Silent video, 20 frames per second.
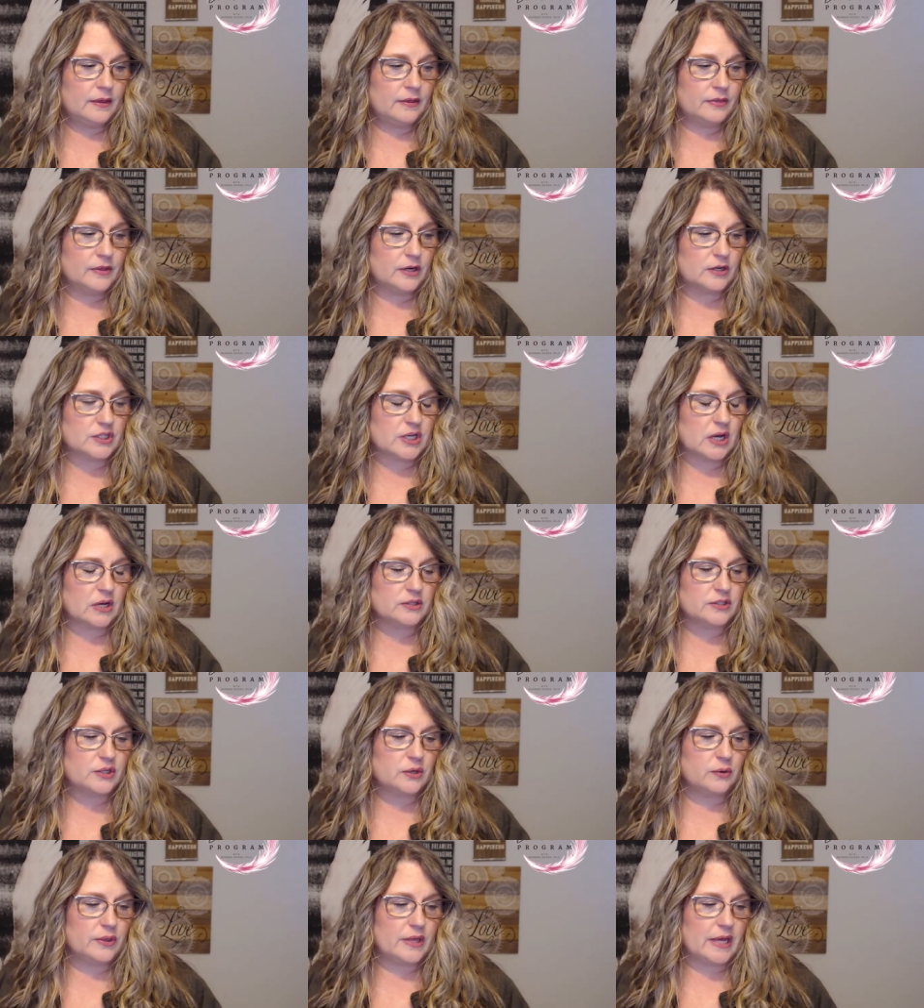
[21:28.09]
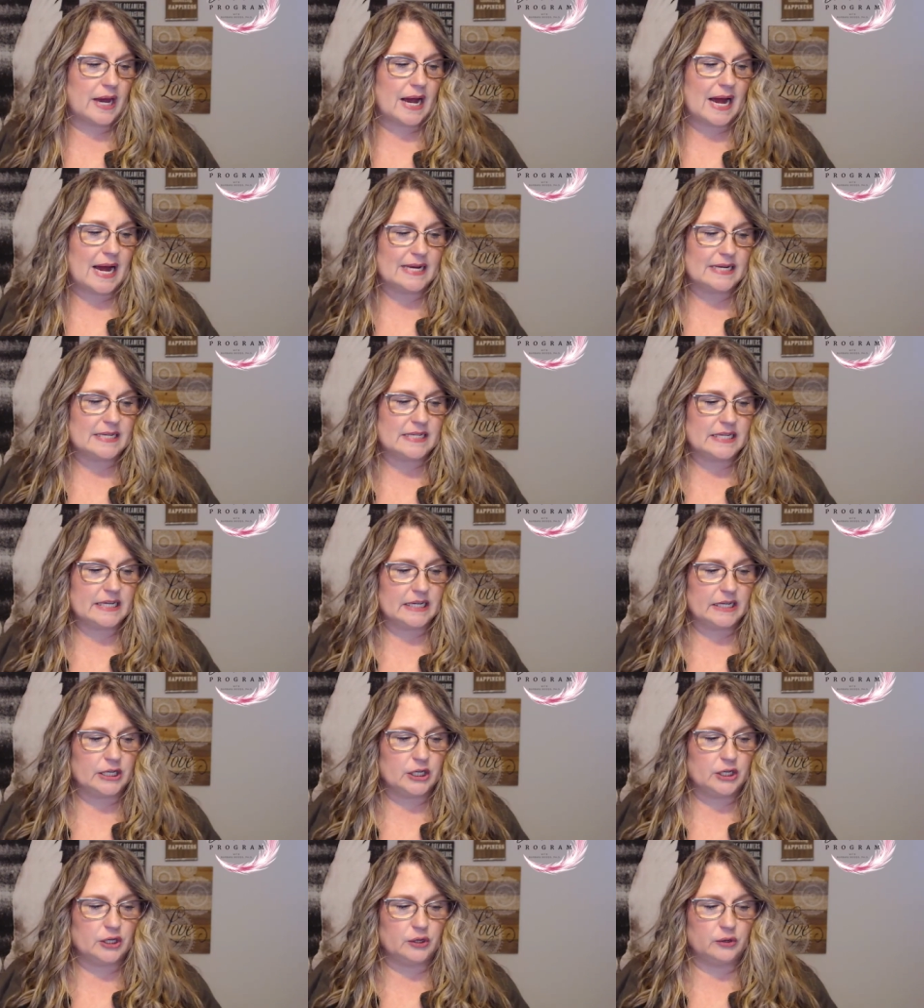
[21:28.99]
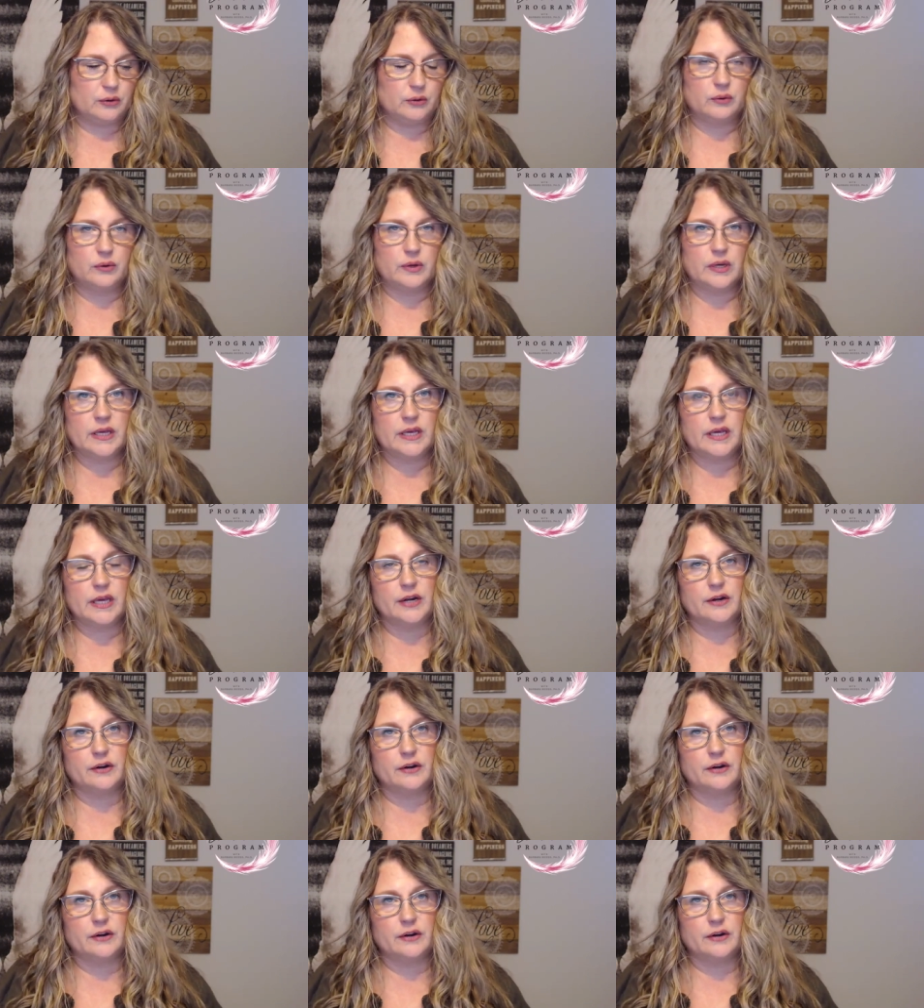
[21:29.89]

There's also the ITQ,